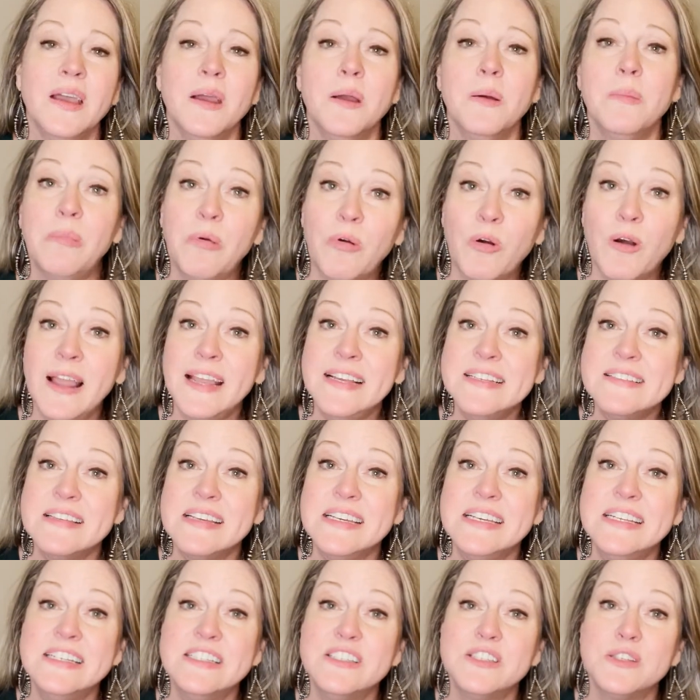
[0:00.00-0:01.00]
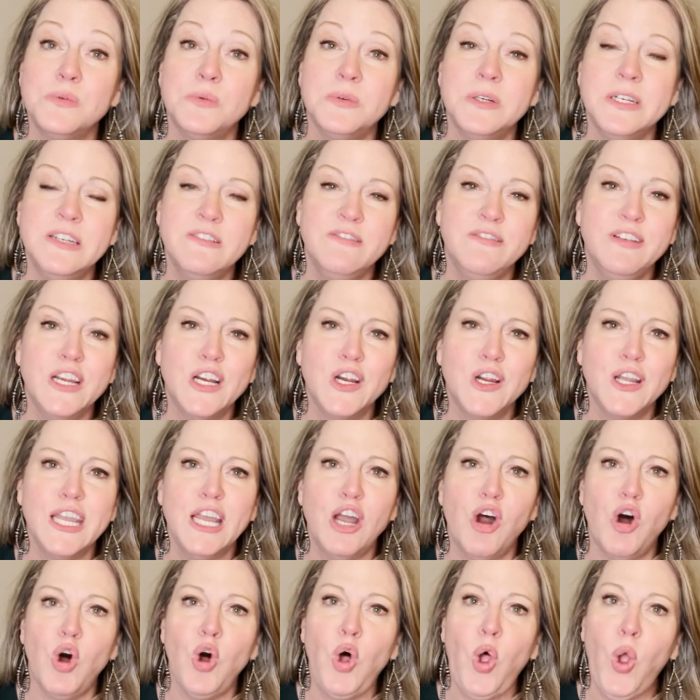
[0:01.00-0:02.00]
Pricing is going to vary
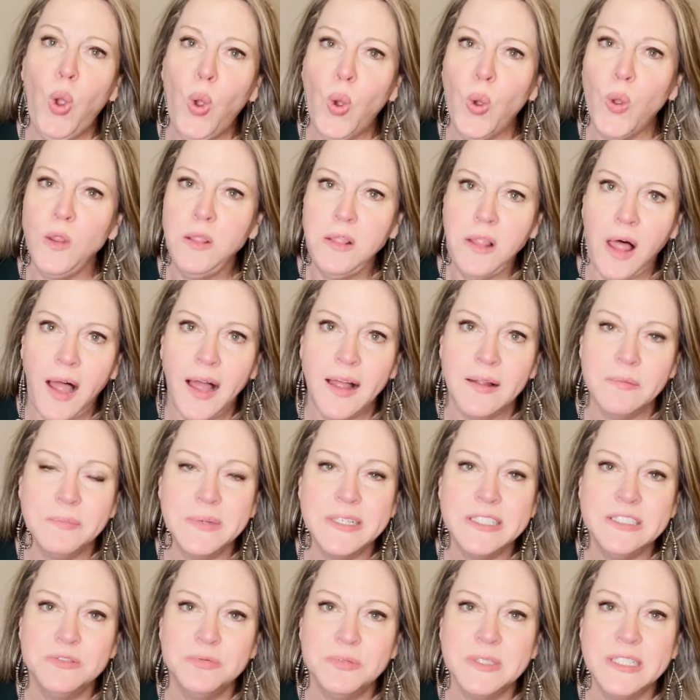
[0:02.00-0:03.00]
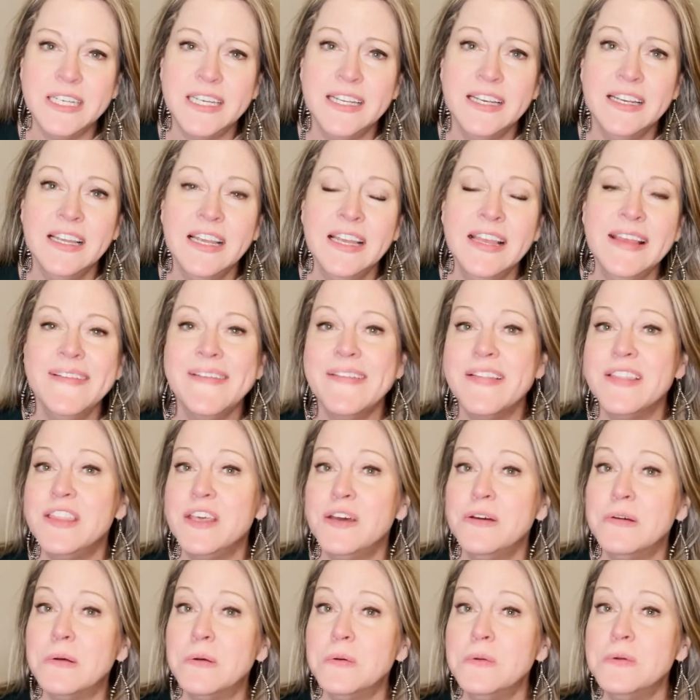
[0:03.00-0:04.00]
a whole lot between
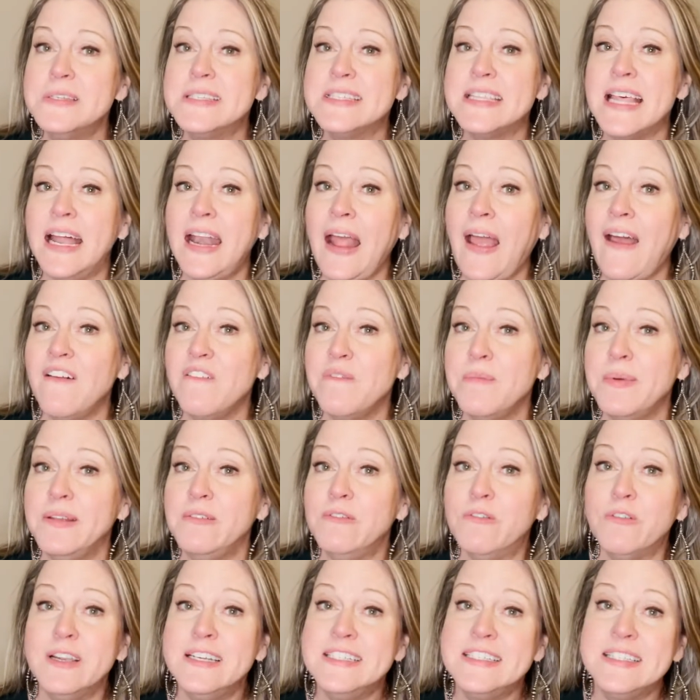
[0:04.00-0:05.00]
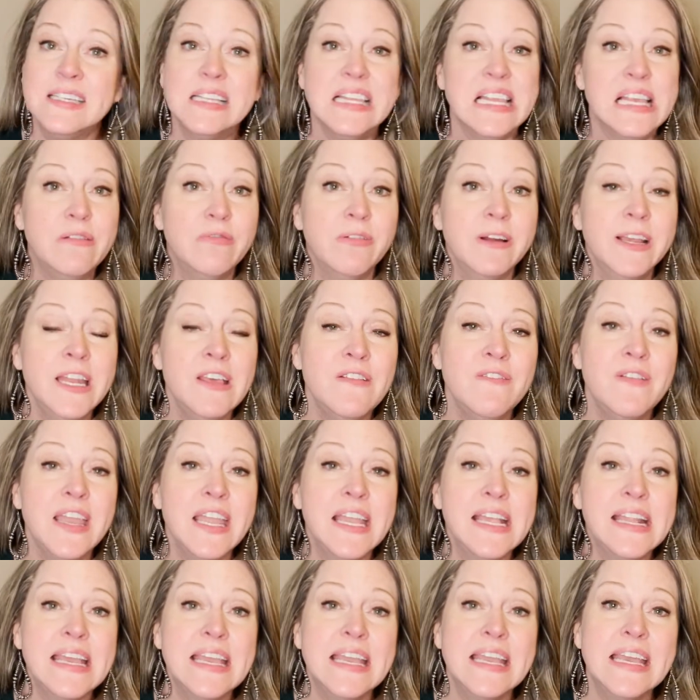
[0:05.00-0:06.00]
those that have been recently
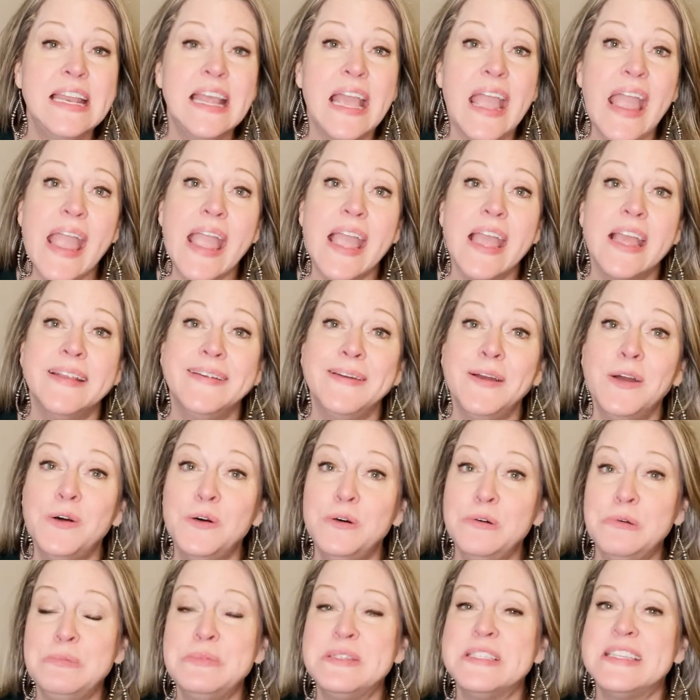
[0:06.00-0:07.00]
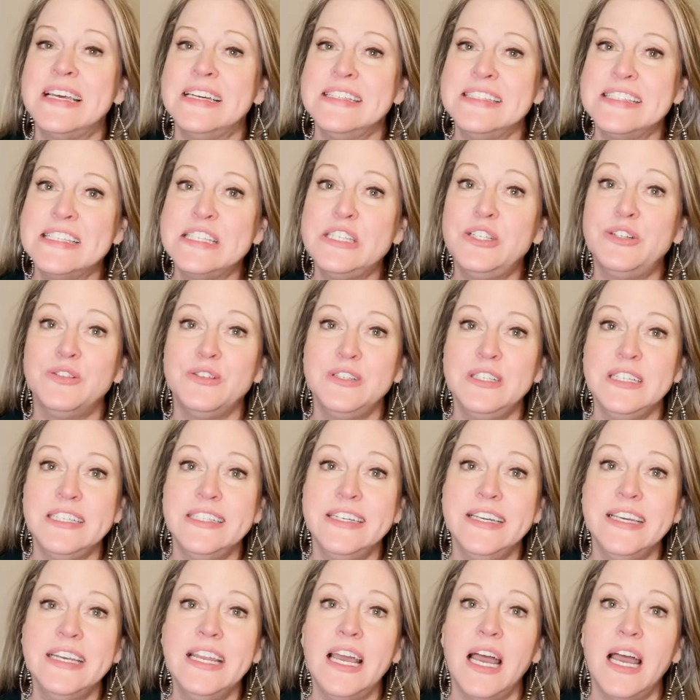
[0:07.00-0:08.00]
renovated and homes that still need